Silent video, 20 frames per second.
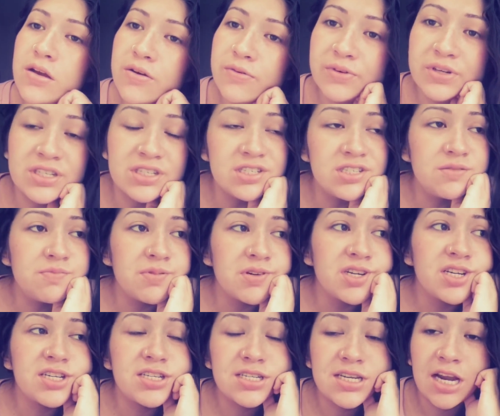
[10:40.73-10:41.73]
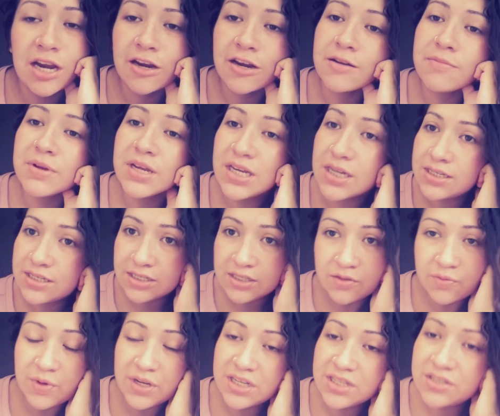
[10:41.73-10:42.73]
which is pretty scary because
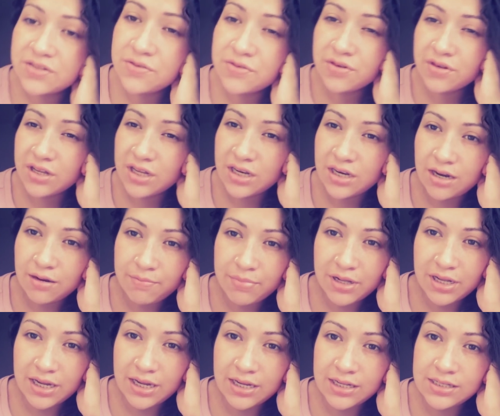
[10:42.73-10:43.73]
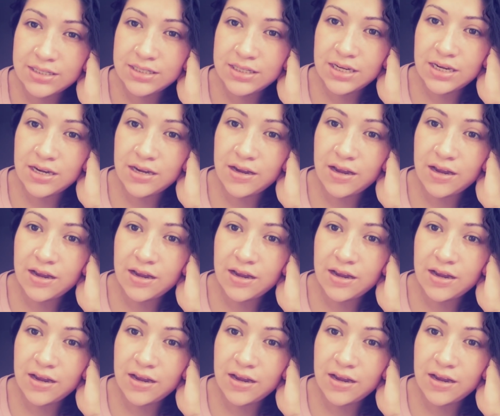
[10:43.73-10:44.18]
it's way sooner than I planned.